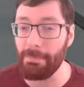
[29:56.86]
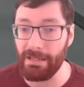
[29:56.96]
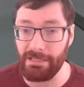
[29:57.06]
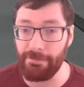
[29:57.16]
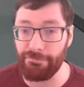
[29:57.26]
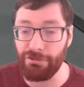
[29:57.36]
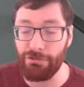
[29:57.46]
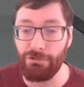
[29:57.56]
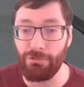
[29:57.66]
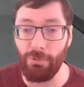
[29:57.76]
a Div
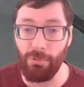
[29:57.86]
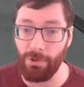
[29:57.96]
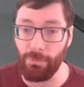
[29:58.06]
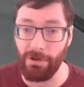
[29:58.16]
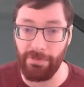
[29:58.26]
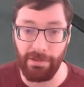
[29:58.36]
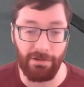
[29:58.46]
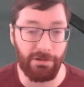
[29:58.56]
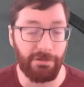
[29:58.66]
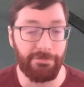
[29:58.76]
2 or one of the
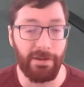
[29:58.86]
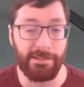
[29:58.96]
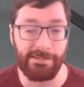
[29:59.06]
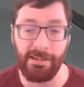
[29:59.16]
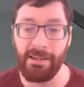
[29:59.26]
ERG fights,